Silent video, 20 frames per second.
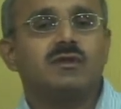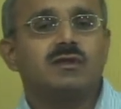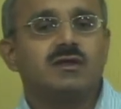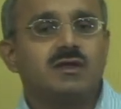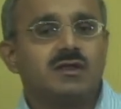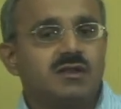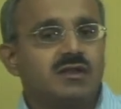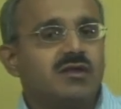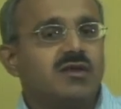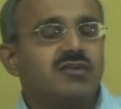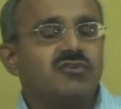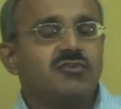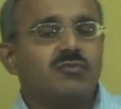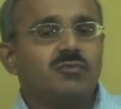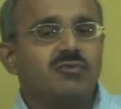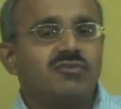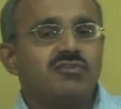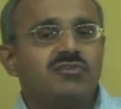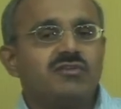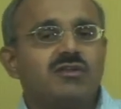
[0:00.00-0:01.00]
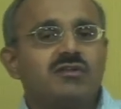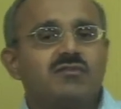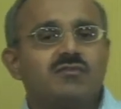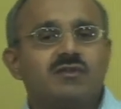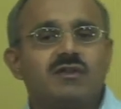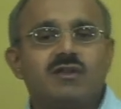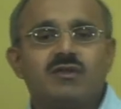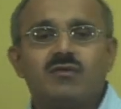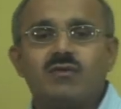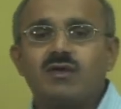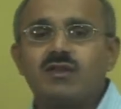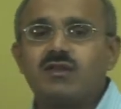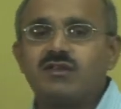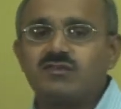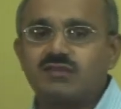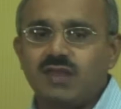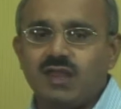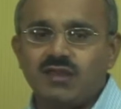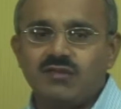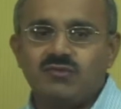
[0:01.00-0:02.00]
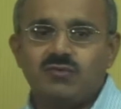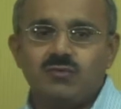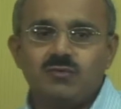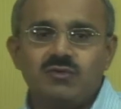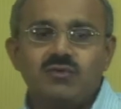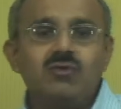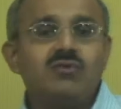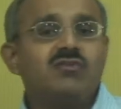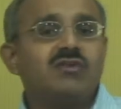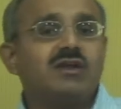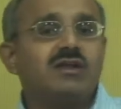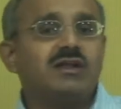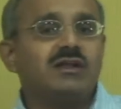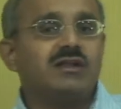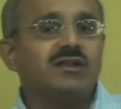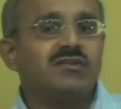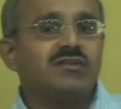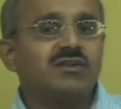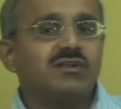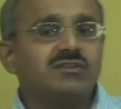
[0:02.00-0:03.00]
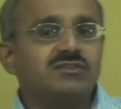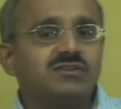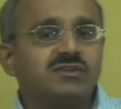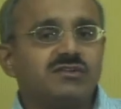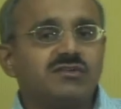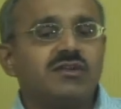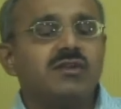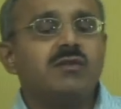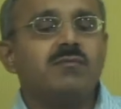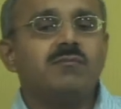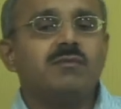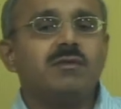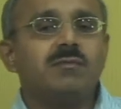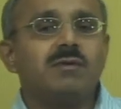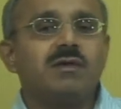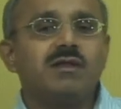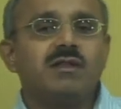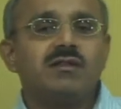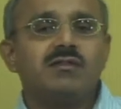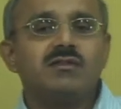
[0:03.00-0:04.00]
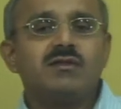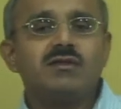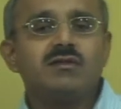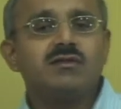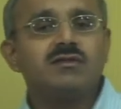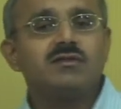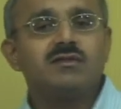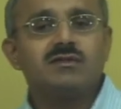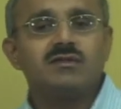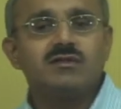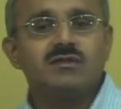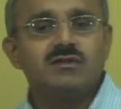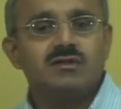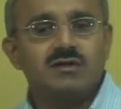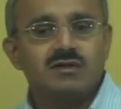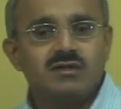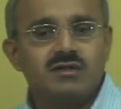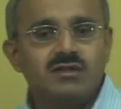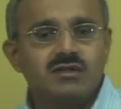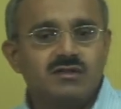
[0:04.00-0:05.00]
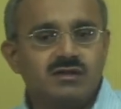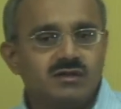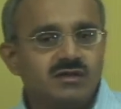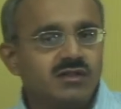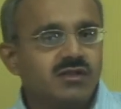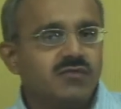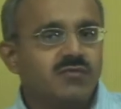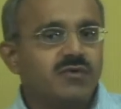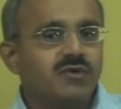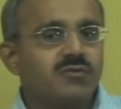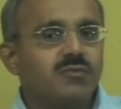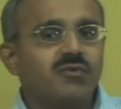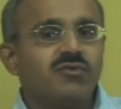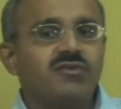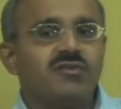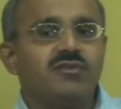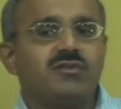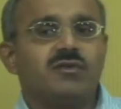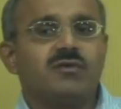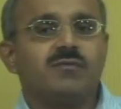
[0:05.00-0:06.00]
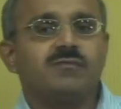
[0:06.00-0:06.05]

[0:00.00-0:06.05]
Recursive procedures will require stacks to be used as data structures in implementing the DFS procedure.